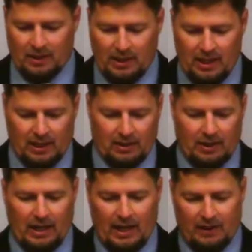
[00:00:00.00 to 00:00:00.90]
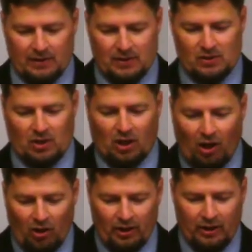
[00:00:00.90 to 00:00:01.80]
Gideon. And this is the
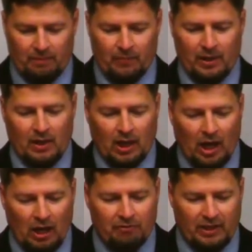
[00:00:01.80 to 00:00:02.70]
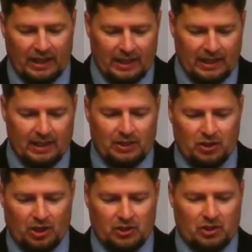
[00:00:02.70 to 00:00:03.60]
calling of Gideon in
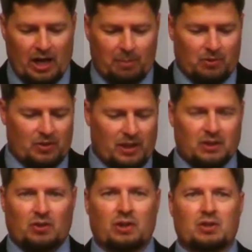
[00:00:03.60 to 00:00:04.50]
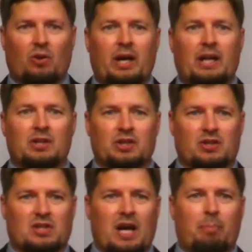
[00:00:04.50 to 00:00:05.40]
Judges chapter 6. So let's go ahead and
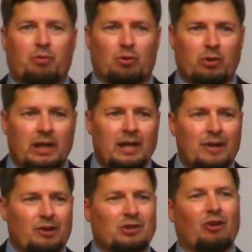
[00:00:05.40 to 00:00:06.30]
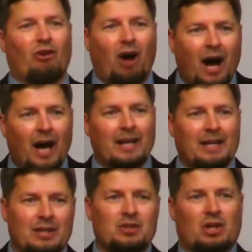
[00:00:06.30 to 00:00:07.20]
just step through it. There's a lot
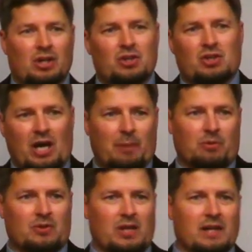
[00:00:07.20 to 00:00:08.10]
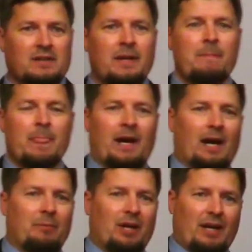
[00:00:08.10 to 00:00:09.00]
in Judges chapter 6, and
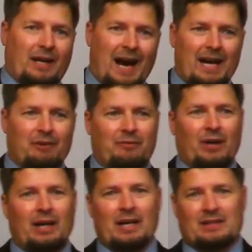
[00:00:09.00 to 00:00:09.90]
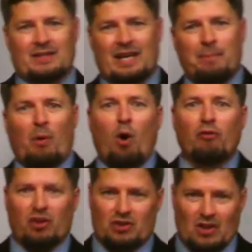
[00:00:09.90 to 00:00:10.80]
I'm going to kind of skip
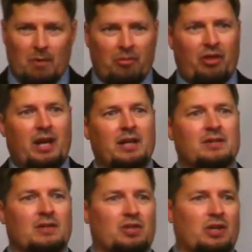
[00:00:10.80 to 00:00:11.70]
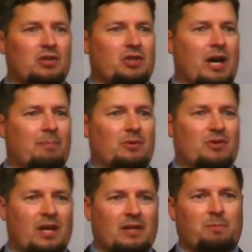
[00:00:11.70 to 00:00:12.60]
over some things in Judges chapter
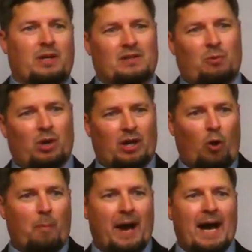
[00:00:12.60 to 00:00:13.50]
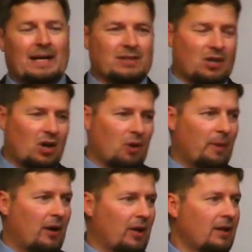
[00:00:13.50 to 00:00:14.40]
6 because I want to go back and talk
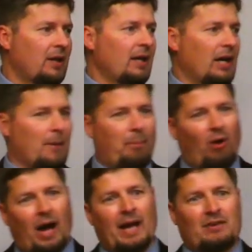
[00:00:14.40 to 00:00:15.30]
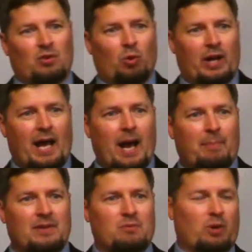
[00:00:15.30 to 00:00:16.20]
about it and apply it to what
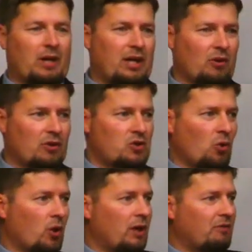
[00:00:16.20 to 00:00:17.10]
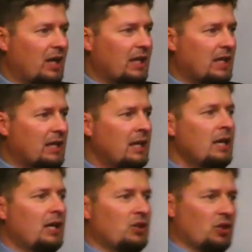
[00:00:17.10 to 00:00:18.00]
happens. We're going to hear the story of Gideon
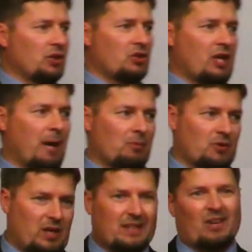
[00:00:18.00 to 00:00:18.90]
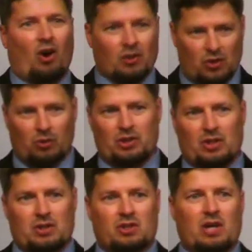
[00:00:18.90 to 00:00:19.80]
in Judges chapter 6 and also in
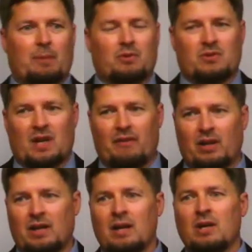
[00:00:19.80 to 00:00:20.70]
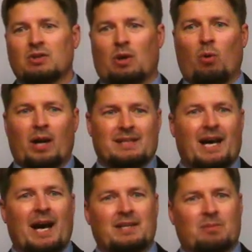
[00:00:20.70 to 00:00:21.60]
Judges chapter 7. So I want to
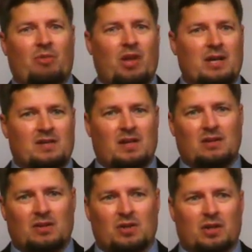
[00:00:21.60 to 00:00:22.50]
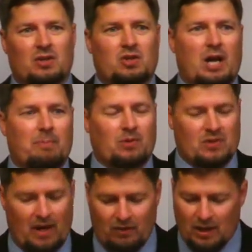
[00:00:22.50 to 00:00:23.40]
tie some things into Judges chapter
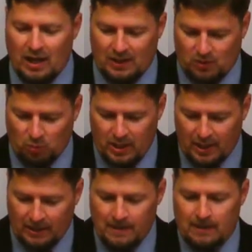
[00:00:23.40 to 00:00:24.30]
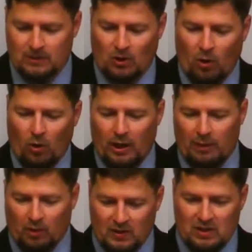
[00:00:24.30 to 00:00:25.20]
7 next week. So
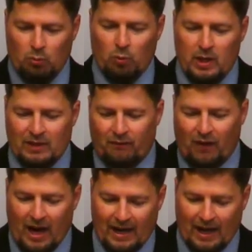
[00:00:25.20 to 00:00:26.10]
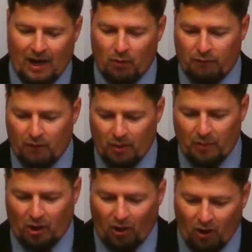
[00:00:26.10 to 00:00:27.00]
um, let's see what we can find out from
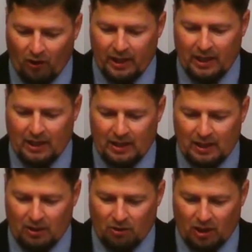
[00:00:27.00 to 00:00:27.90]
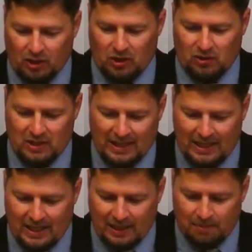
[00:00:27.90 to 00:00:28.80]
the calling and the introduction to
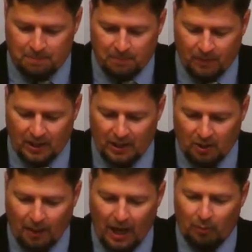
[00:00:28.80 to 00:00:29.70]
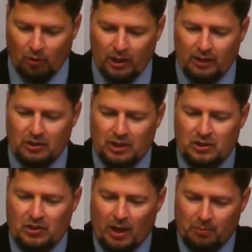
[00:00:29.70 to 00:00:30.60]
Gideon in the Bible. Look at
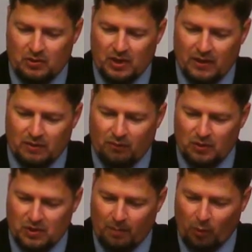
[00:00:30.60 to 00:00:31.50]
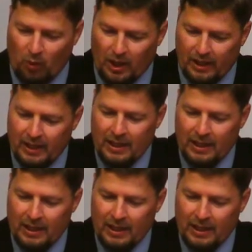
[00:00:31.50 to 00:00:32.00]
Judges chapter 6 and verse number 1.